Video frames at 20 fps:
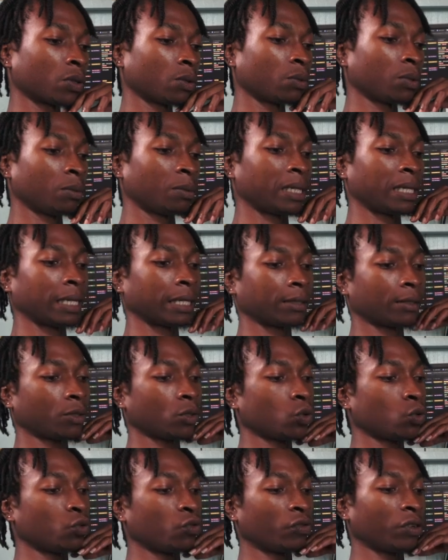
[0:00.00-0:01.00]
one would have been like
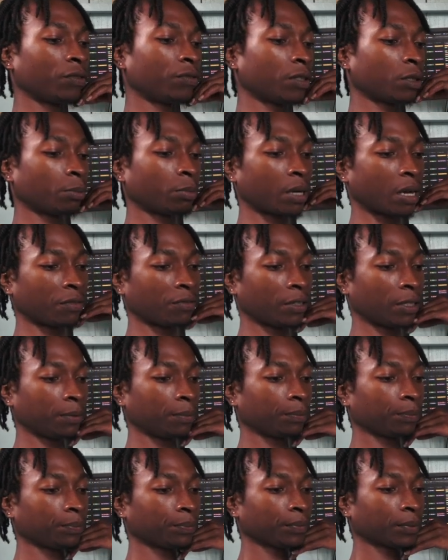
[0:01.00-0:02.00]
250 profit,
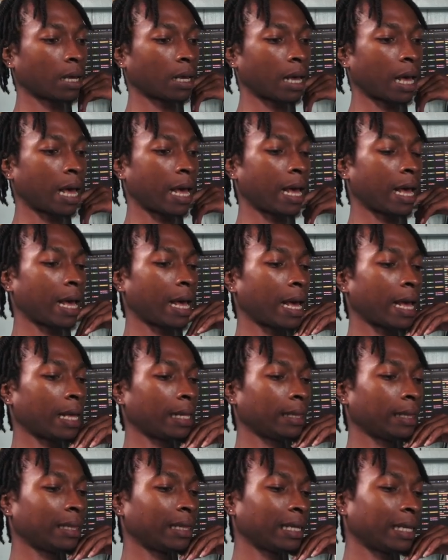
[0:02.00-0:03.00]

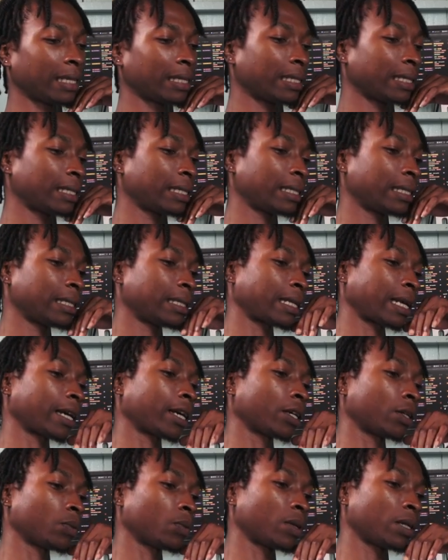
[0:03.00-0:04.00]
and this
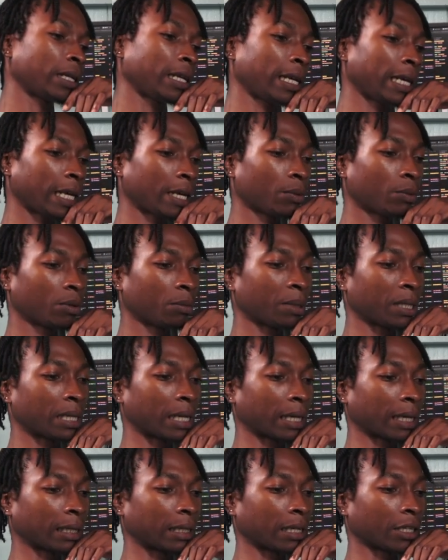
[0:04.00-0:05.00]
second one here would have been
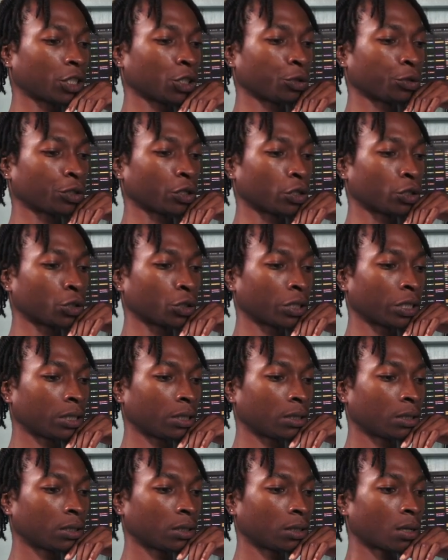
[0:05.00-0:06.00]
like another 300.
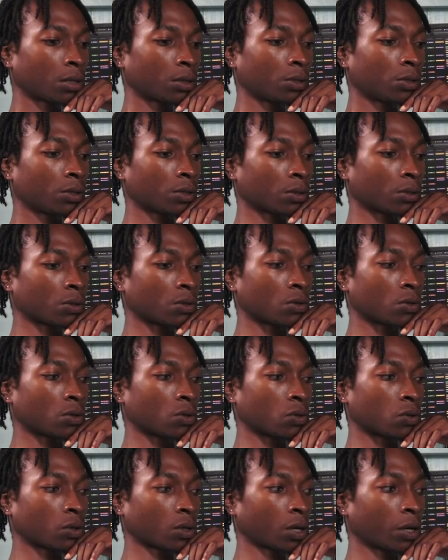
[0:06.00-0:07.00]

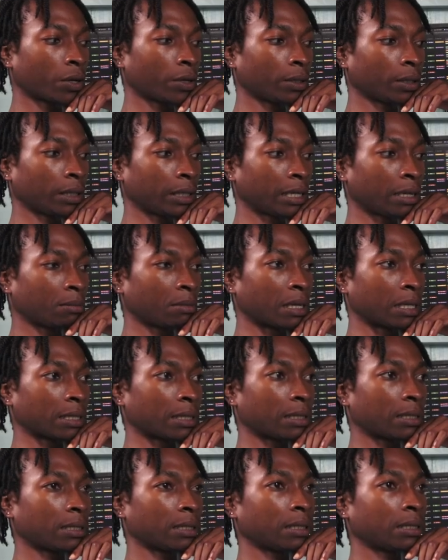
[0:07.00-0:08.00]
So currently I'm at
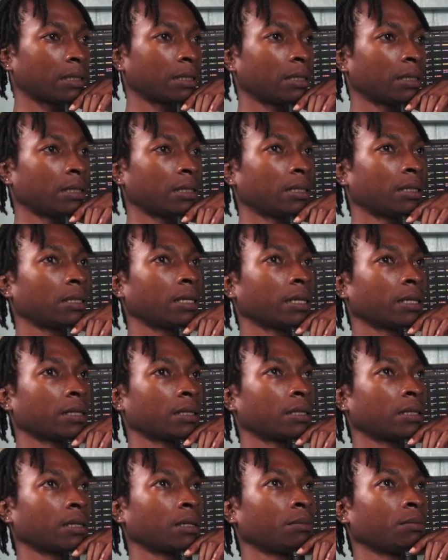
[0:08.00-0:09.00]

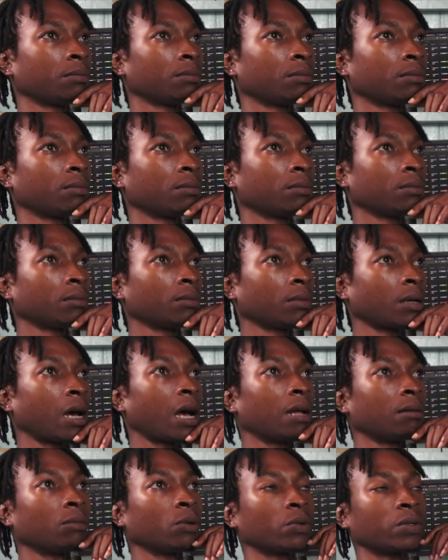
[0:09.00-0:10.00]
six
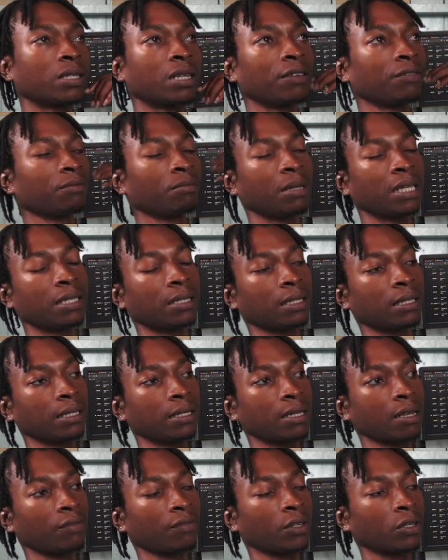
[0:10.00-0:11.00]
almost seven, basically
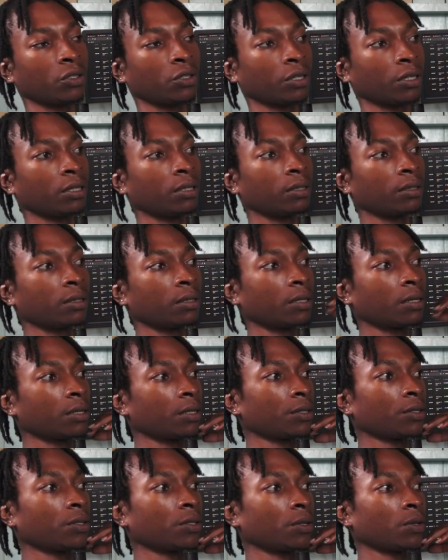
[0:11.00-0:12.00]
700.
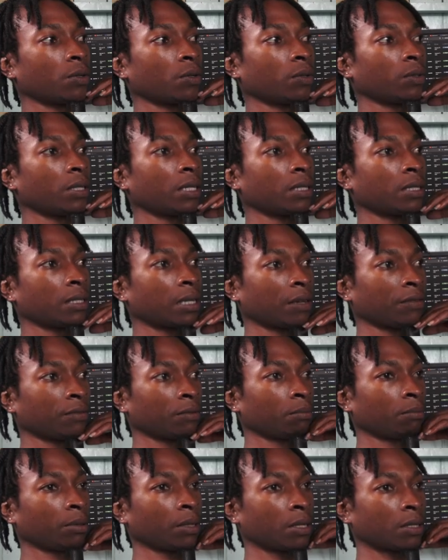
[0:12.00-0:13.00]
So the
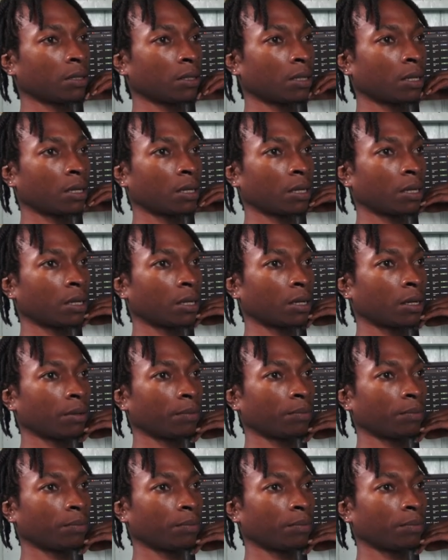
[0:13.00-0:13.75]
7 plus the